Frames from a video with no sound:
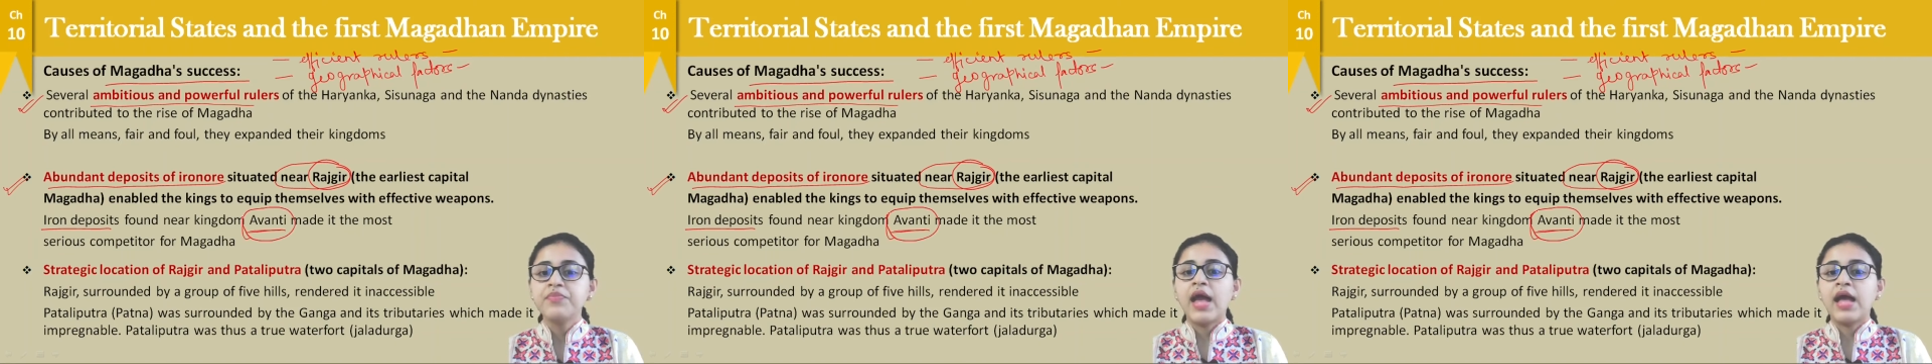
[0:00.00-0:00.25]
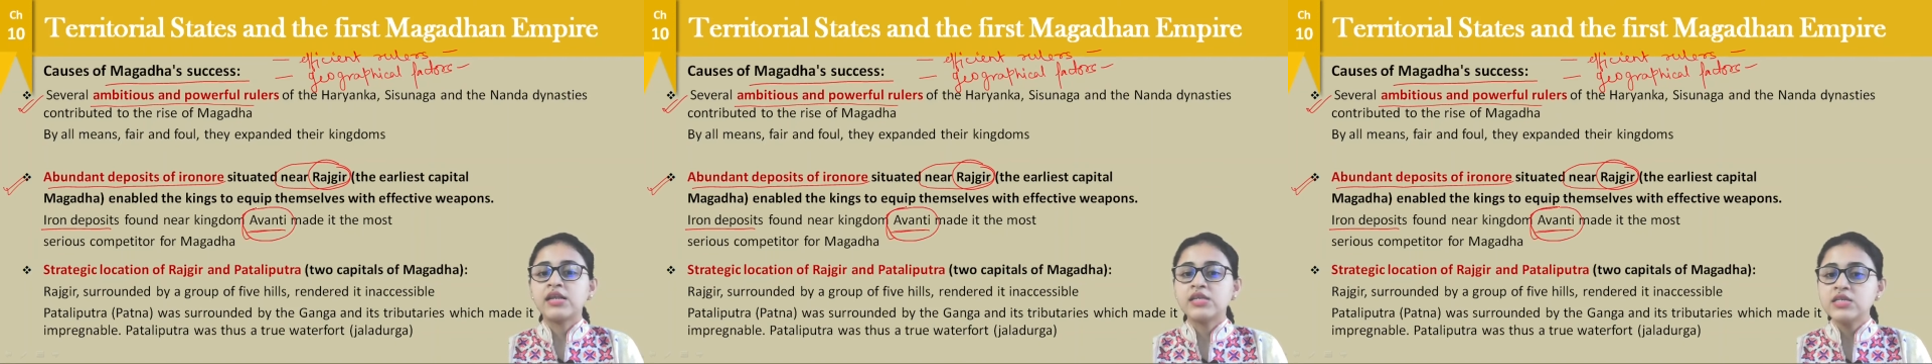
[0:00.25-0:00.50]

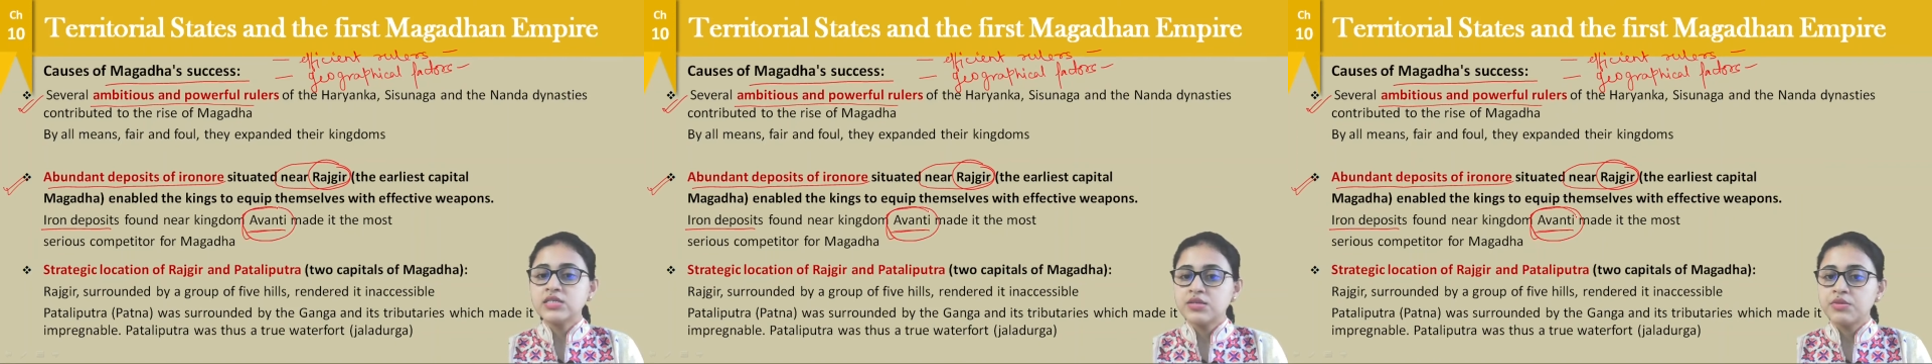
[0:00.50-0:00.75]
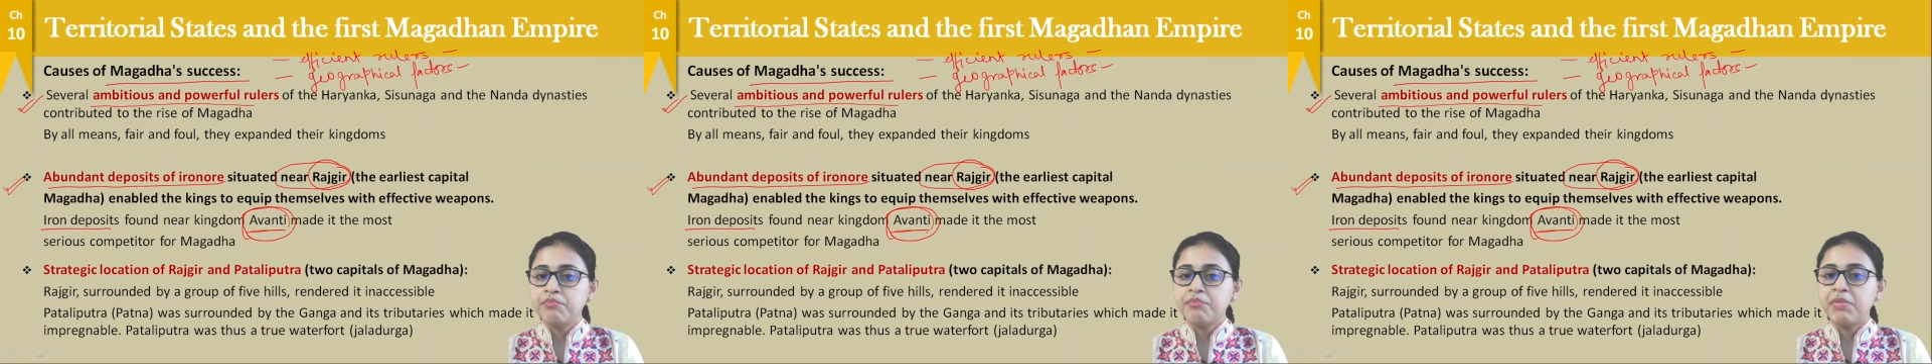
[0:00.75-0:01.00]
and
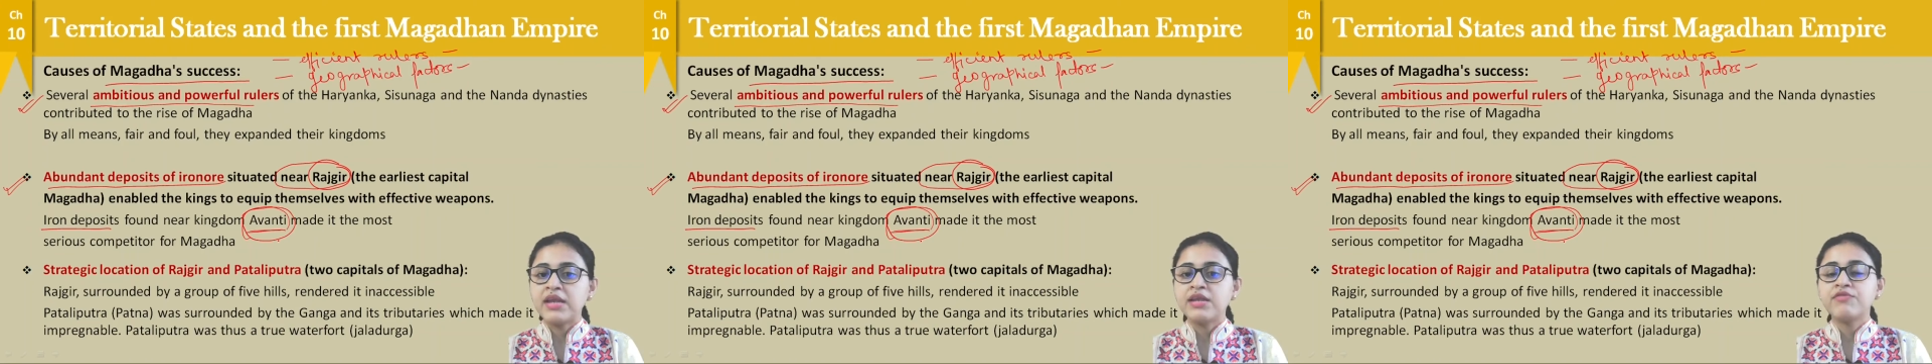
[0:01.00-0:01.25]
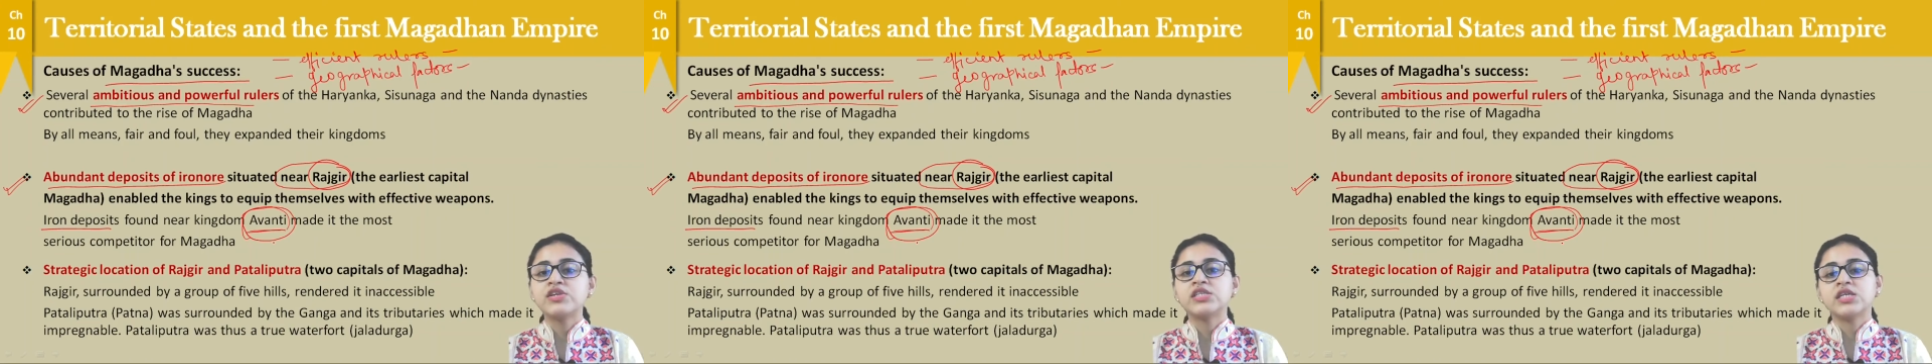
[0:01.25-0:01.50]
this
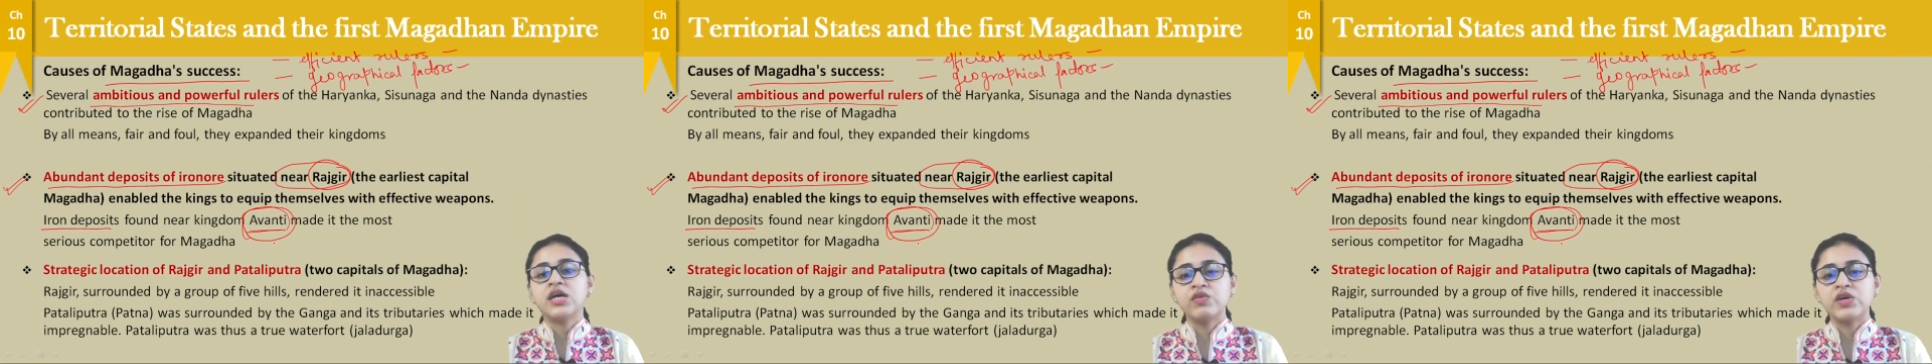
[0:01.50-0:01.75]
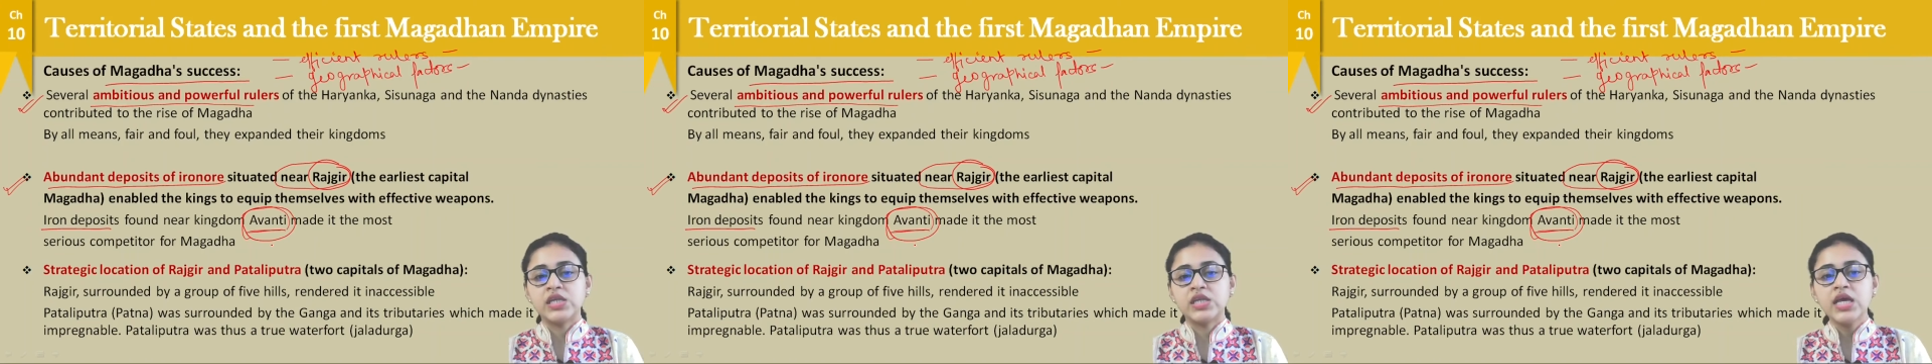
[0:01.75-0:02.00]
benefited
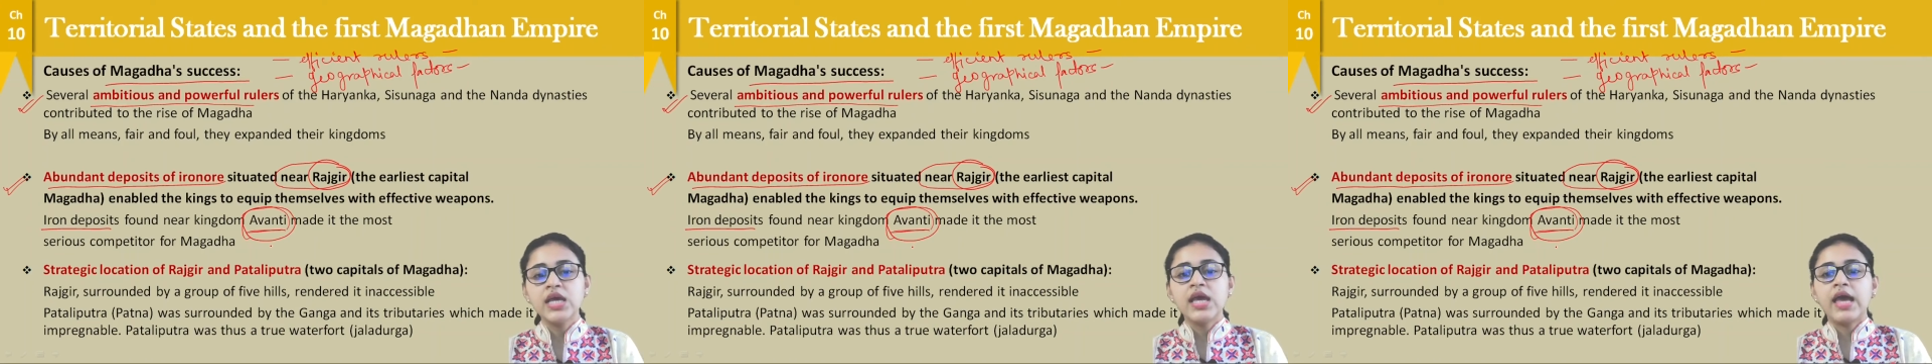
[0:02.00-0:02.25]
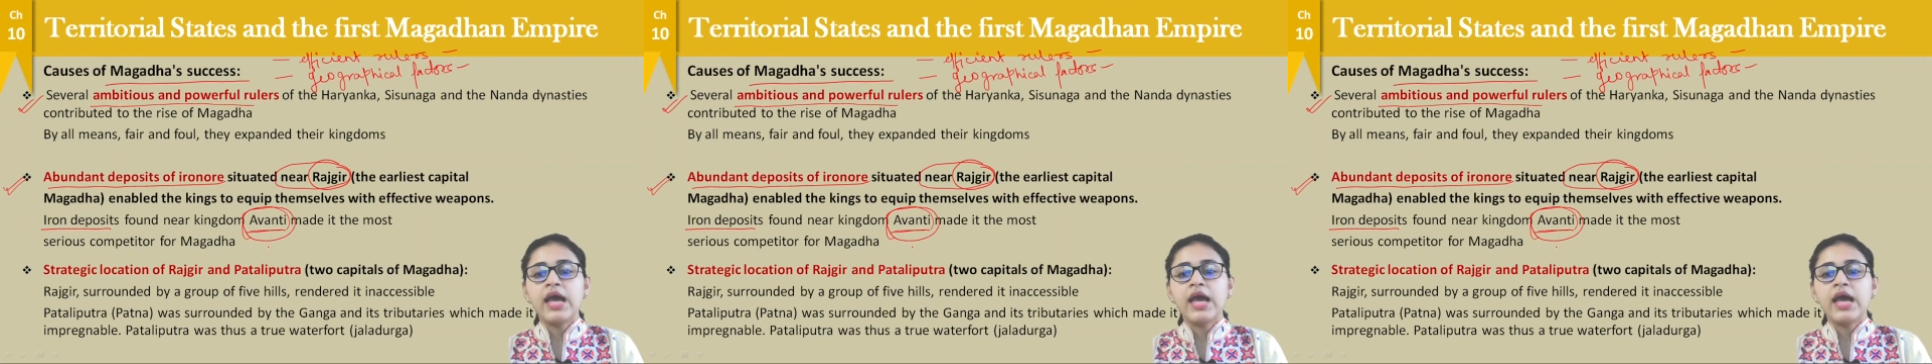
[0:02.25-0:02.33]
Avanti,